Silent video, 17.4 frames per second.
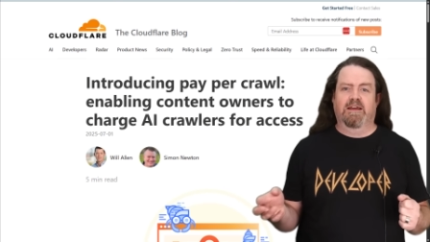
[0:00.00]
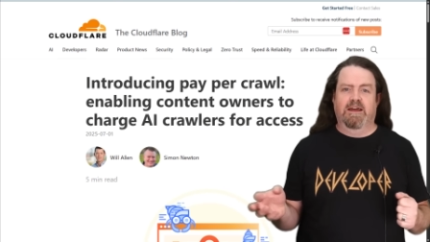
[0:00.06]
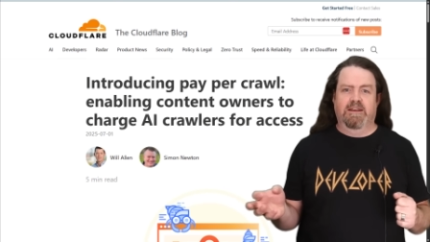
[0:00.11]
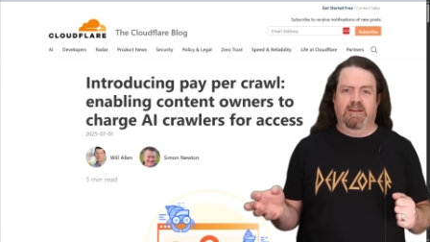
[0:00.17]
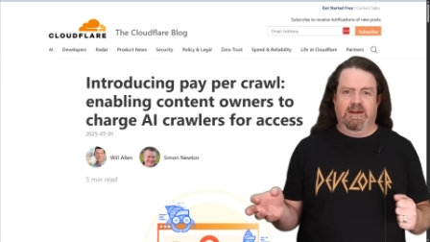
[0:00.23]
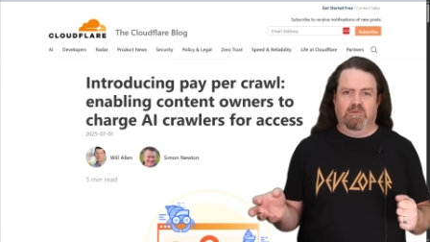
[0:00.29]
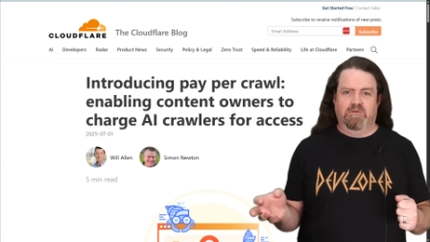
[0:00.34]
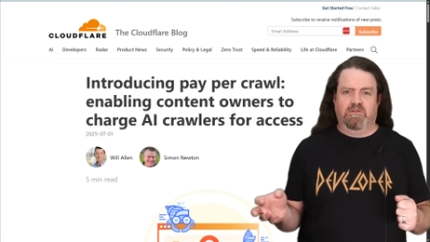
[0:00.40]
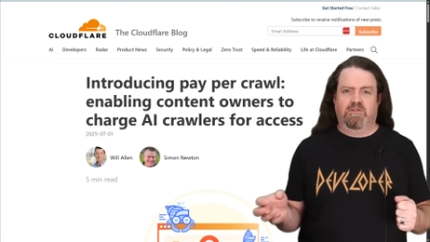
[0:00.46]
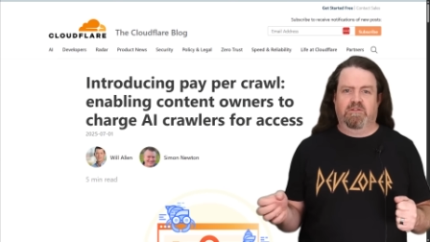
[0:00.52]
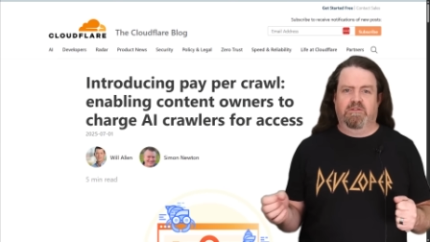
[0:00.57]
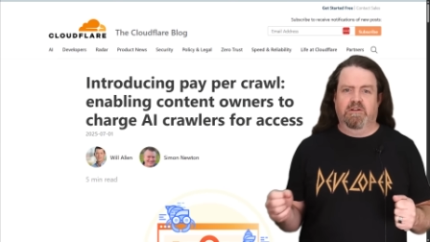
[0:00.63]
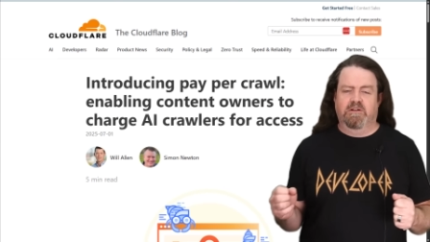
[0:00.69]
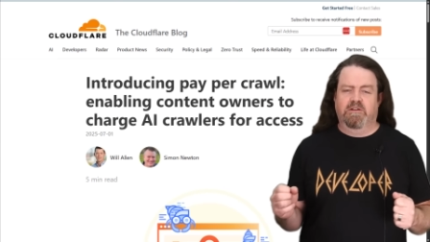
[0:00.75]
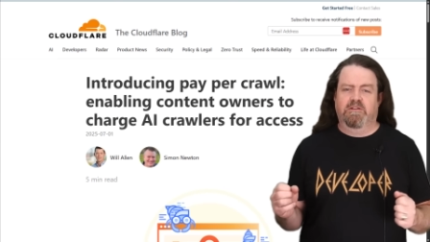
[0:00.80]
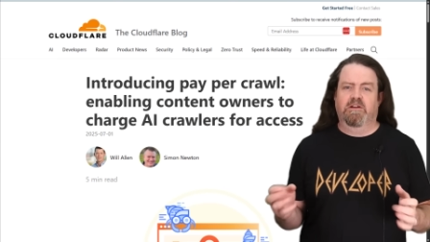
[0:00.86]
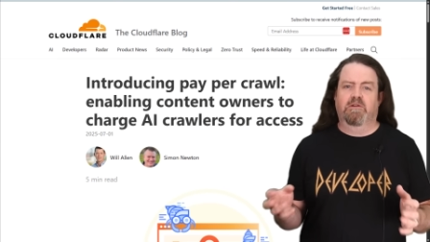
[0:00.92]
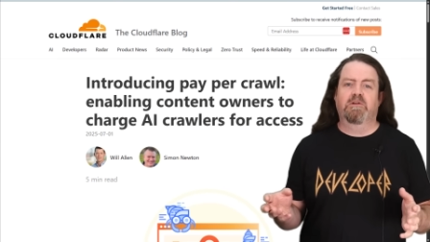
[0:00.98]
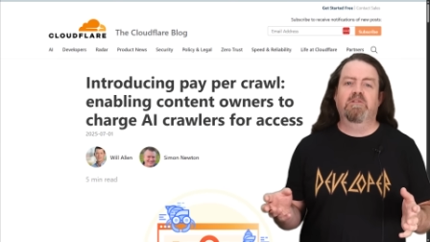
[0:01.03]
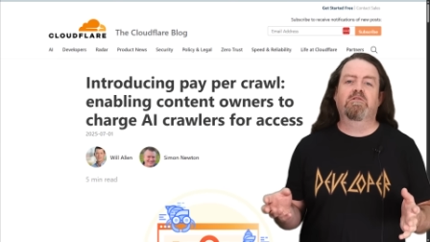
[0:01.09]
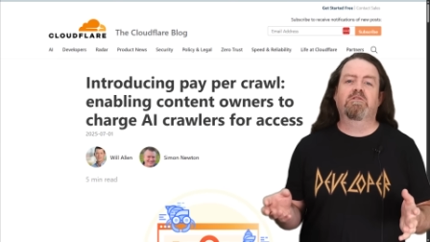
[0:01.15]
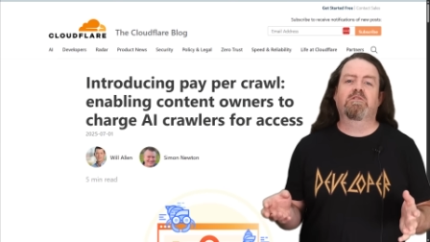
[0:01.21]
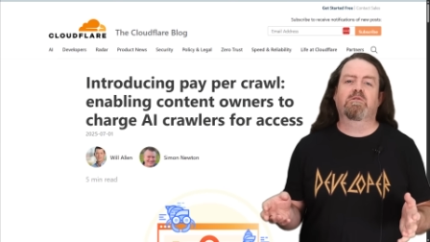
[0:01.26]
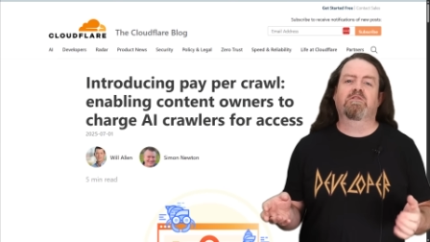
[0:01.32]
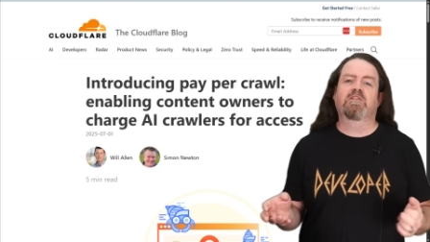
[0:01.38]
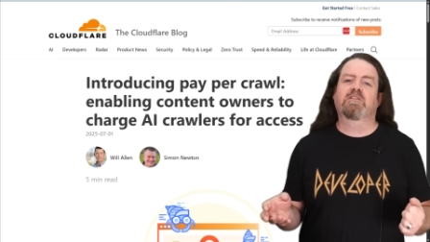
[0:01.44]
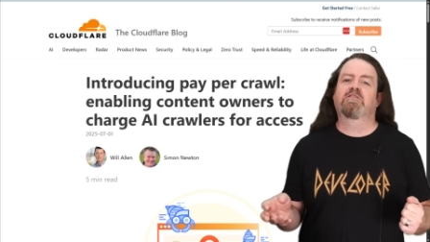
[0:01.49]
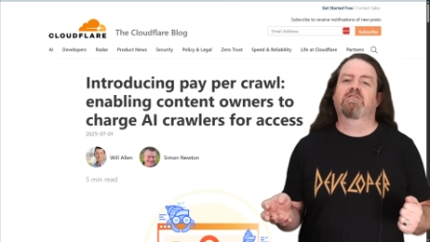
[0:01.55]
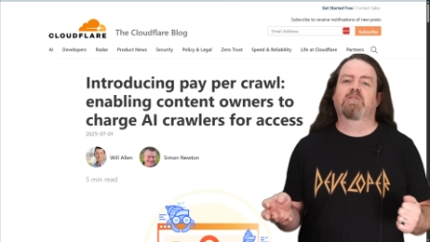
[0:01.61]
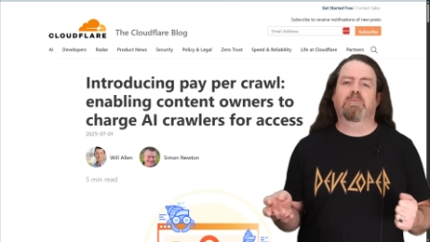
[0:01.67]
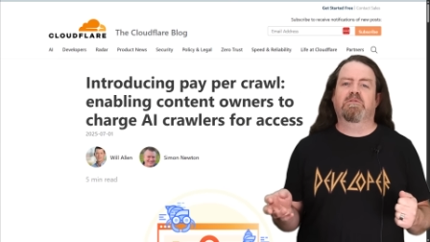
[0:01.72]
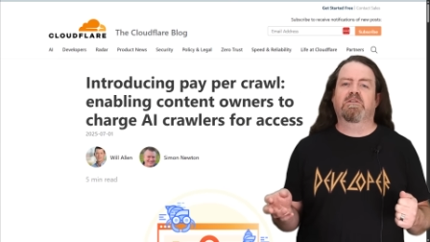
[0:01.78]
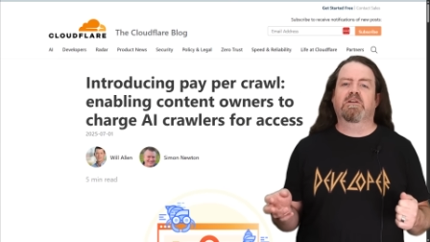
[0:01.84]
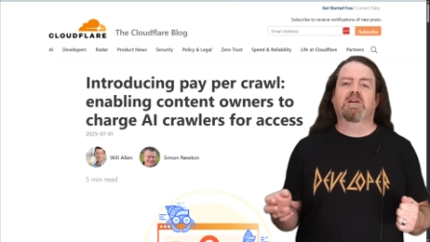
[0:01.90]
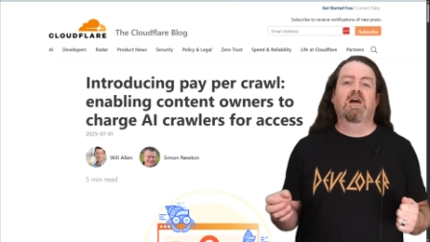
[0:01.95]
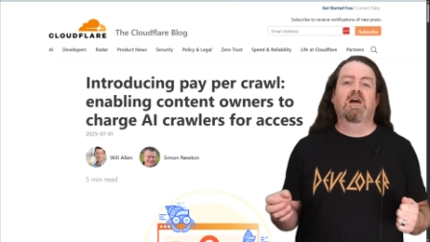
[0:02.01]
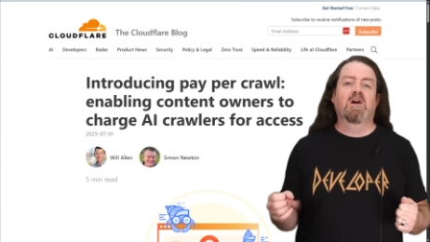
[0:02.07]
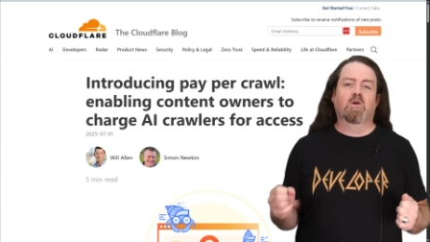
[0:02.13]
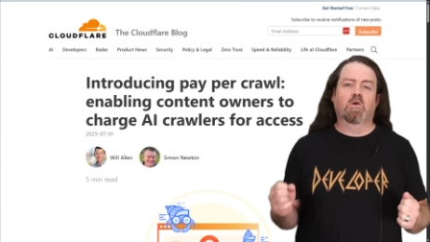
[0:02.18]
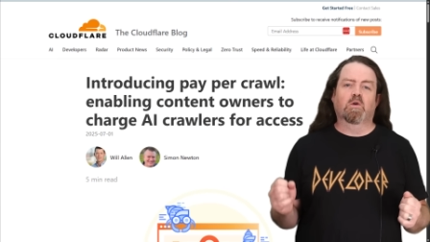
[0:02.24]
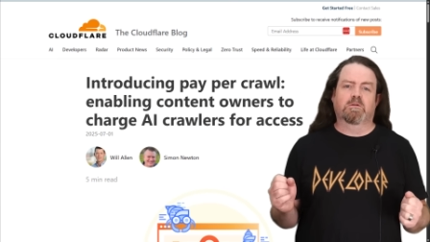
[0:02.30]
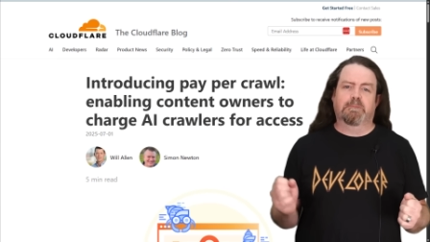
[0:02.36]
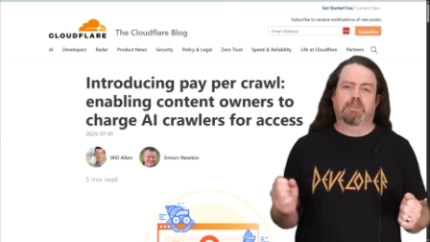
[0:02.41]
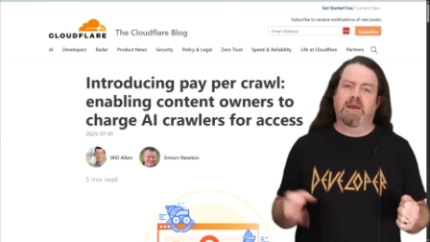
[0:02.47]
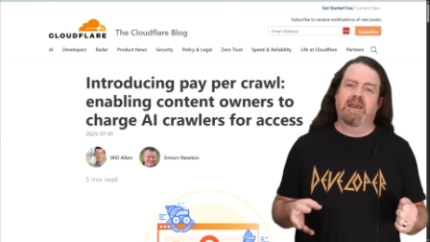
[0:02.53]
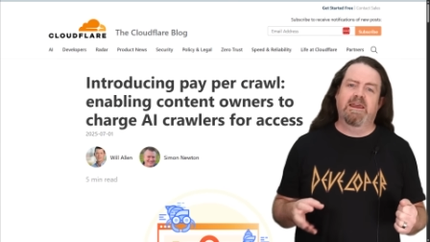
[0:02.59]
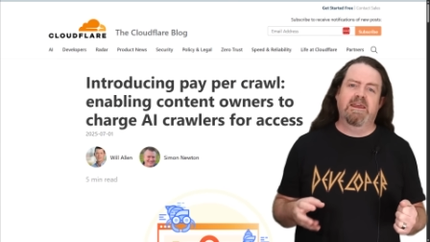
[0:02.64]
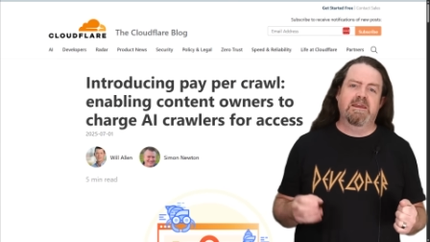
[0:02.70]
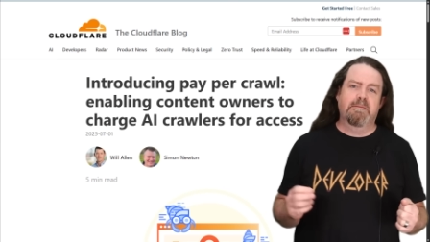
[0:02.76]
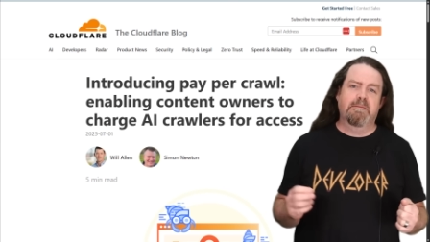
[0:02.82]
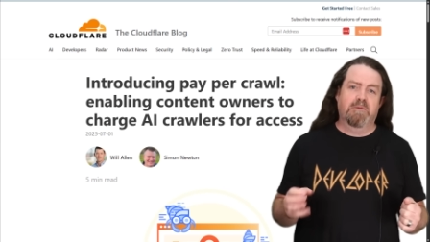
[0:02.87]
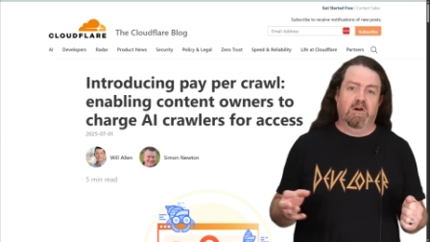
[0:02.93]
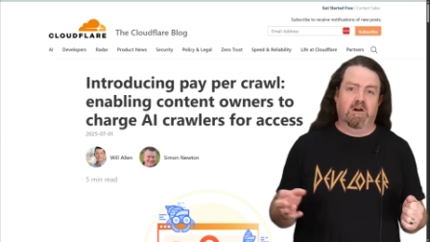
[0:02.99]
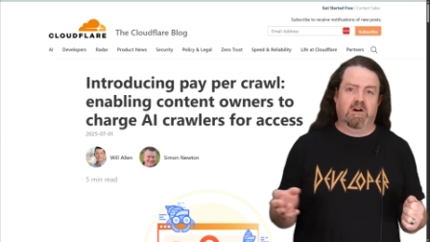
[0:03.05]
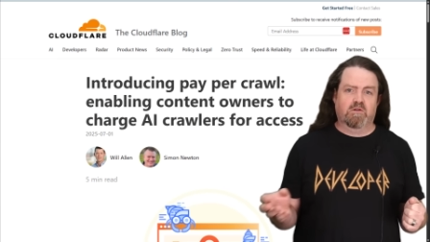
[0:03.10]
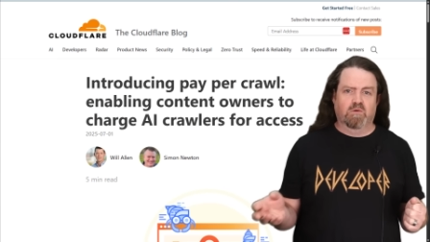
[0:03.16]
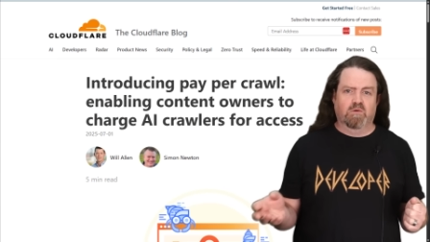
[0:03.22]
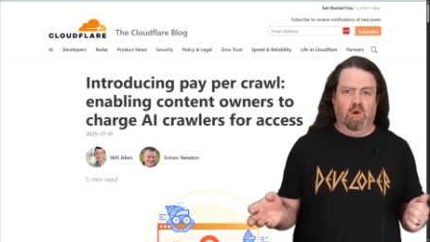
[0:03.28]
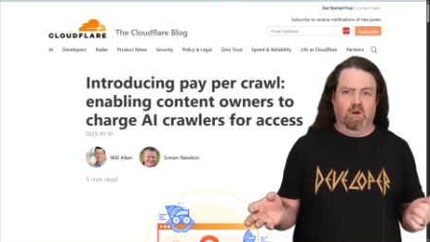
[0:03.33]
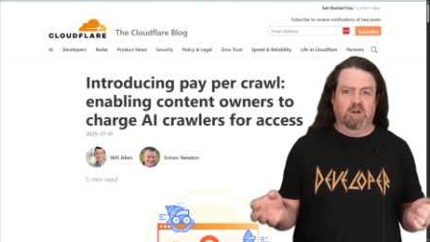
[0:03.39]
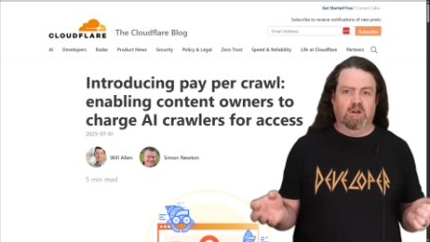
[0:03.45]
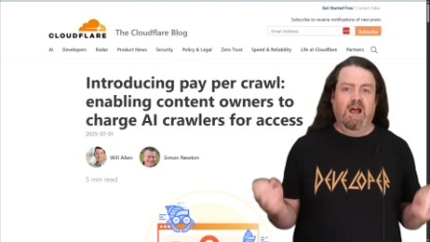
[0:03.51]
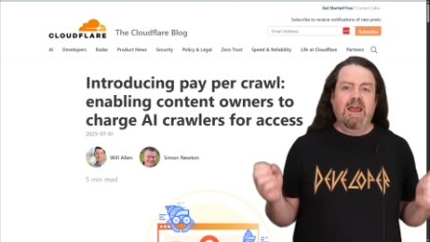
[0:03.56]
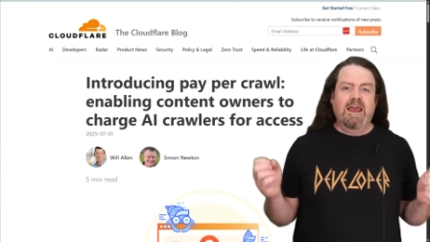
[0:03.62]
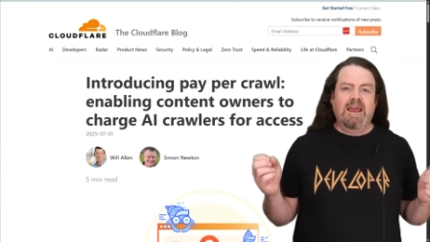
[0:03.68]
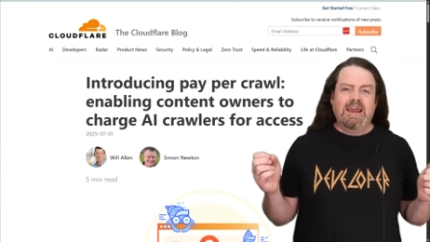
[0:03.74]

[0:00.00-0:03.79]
announced that they're introducing something called pay per crawl,